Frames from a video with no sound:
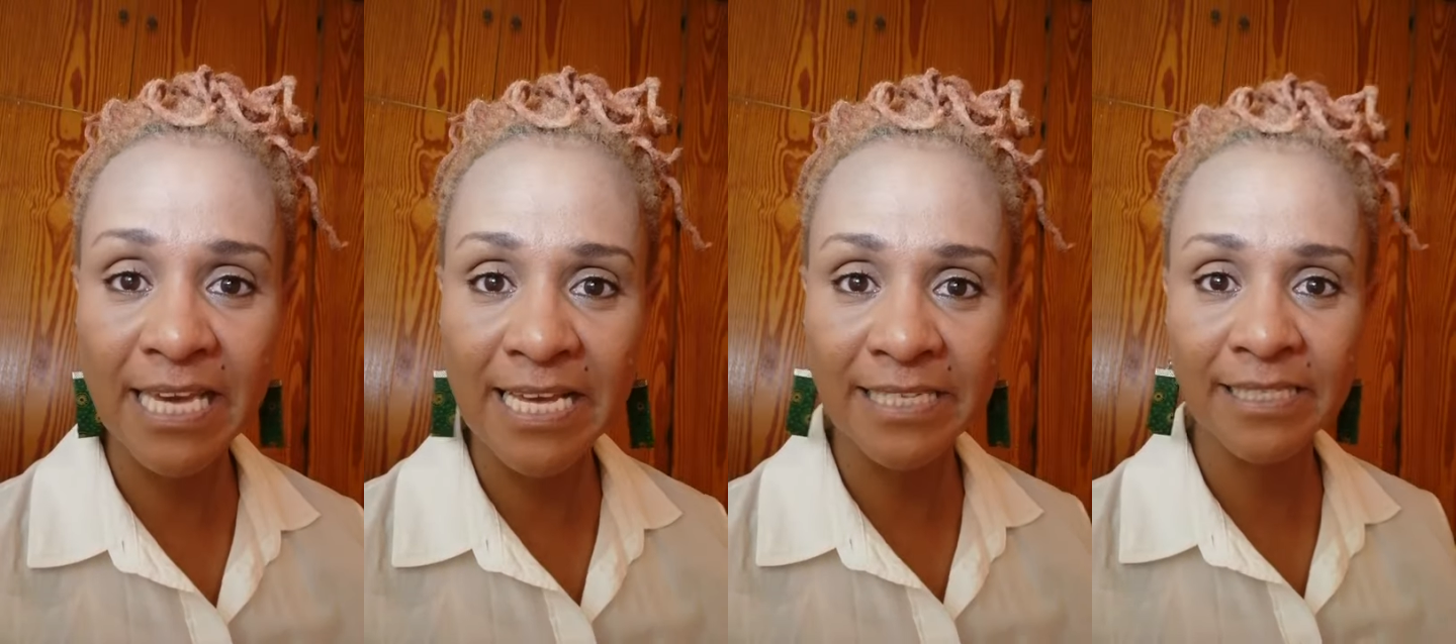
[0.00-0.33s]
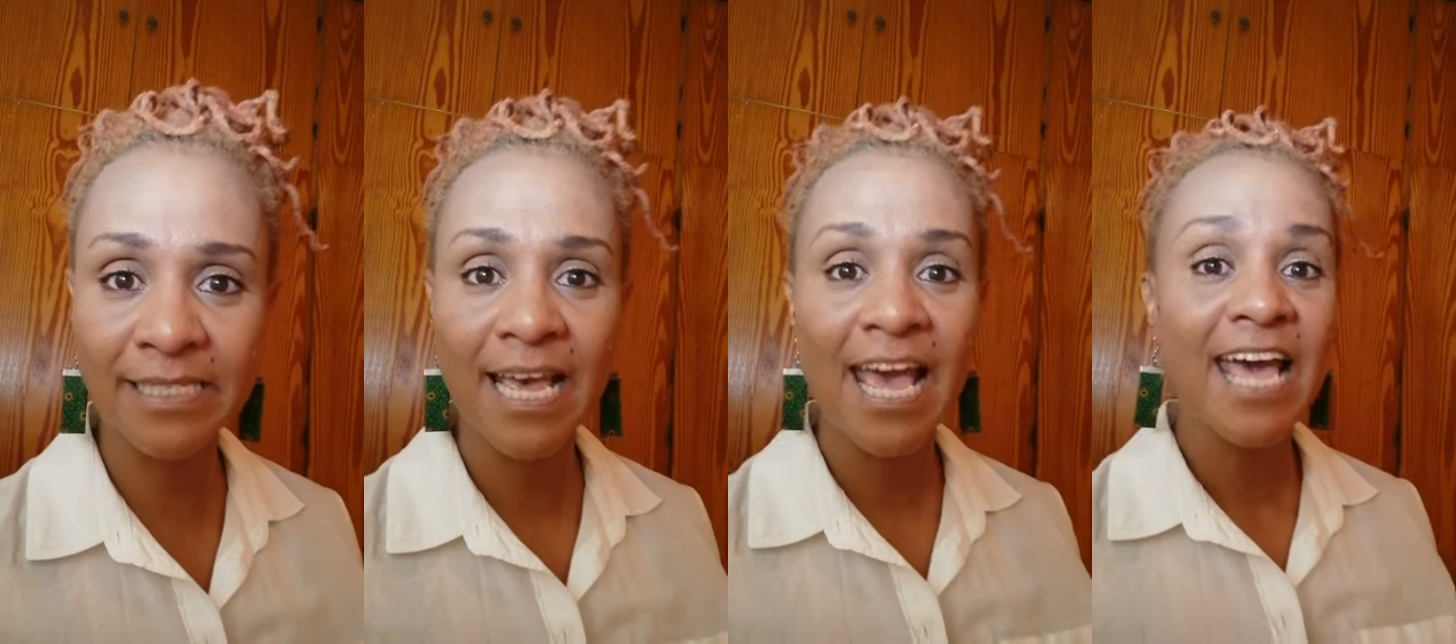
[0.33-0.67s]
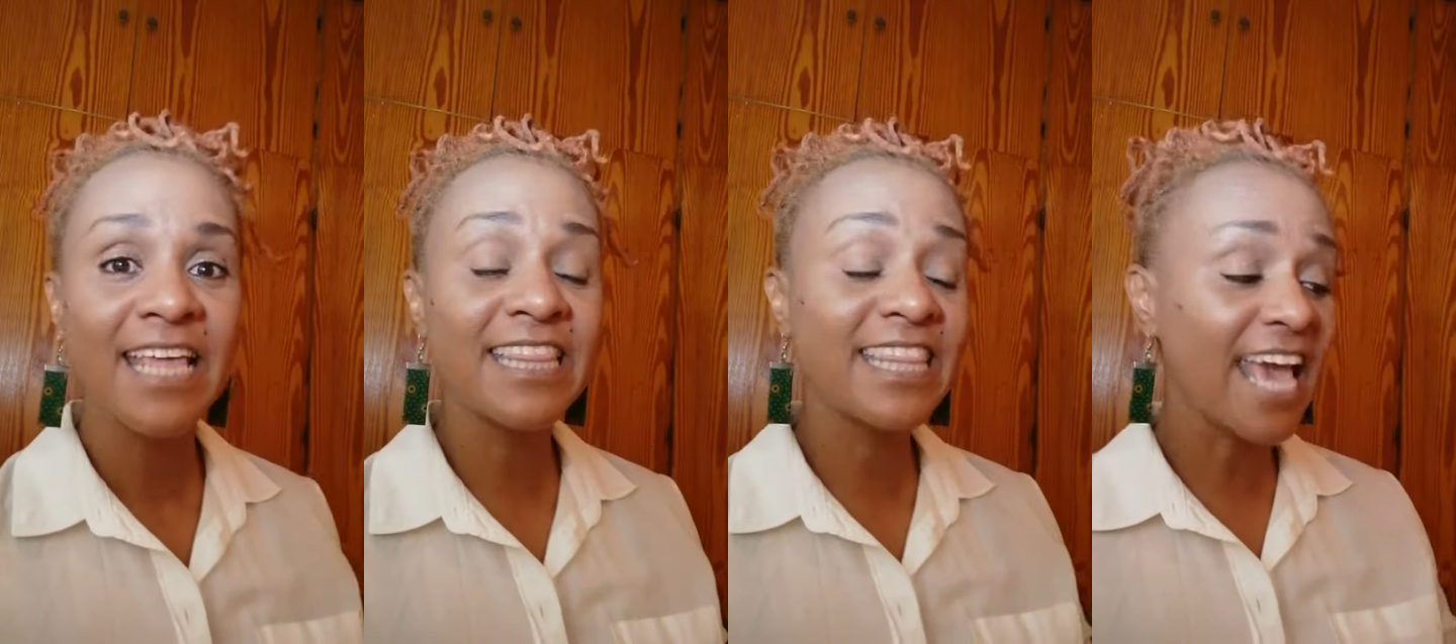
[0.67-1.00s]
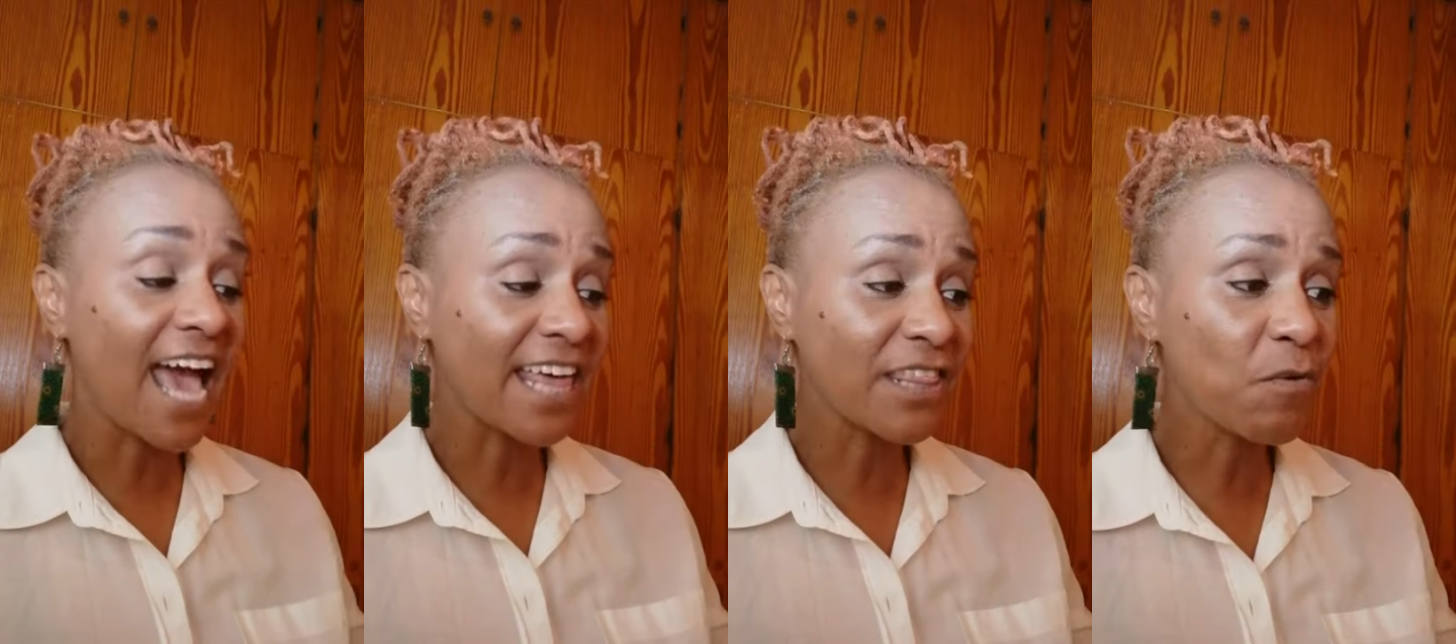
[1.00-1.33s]
years
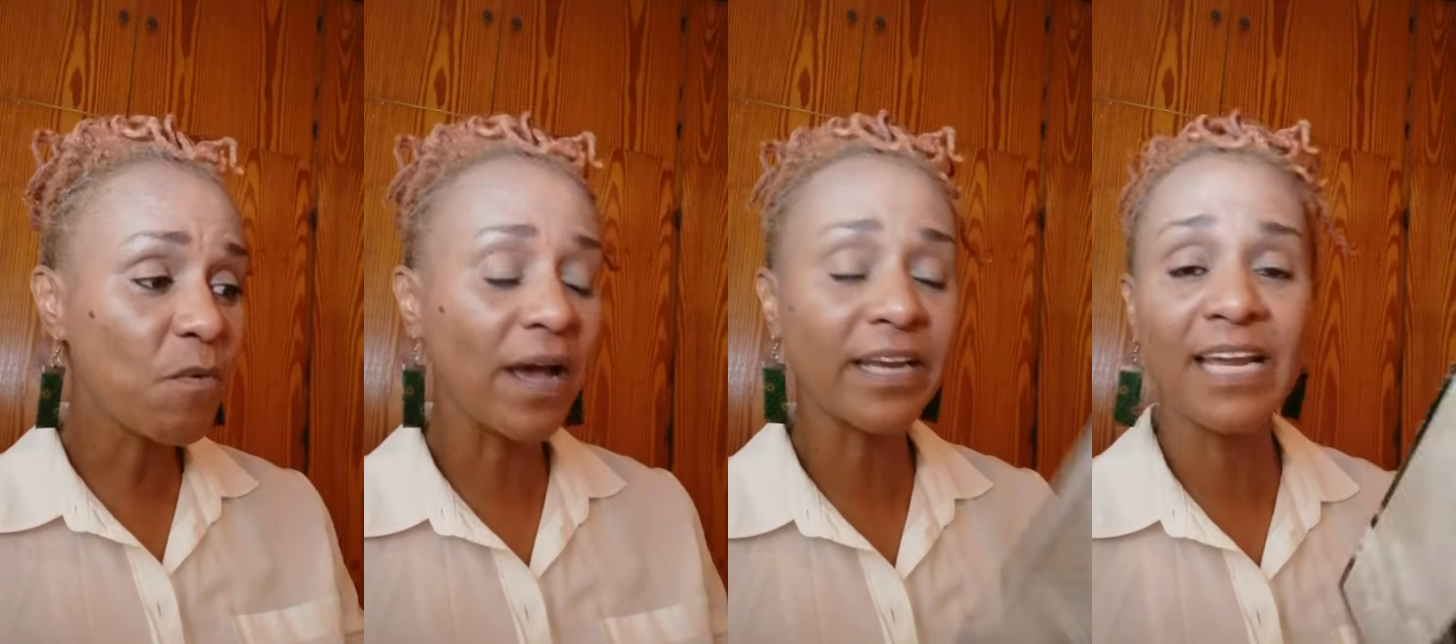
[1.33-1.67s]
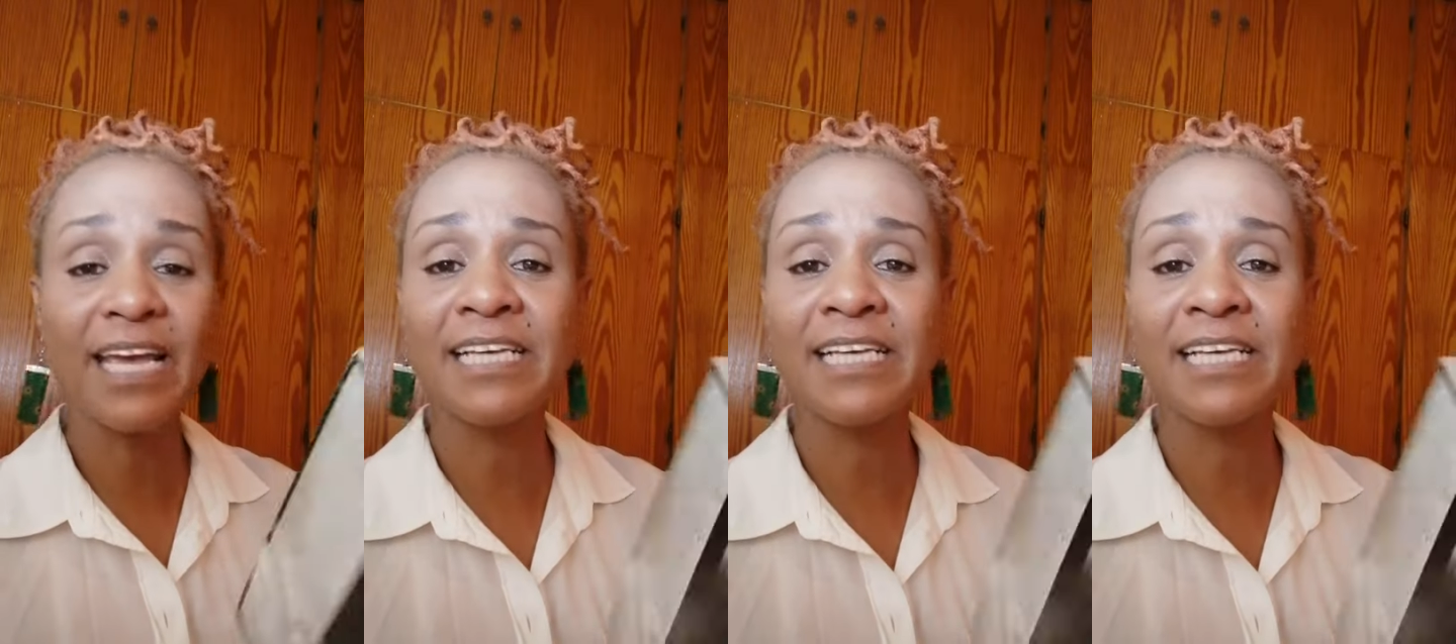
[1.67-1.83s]
the other one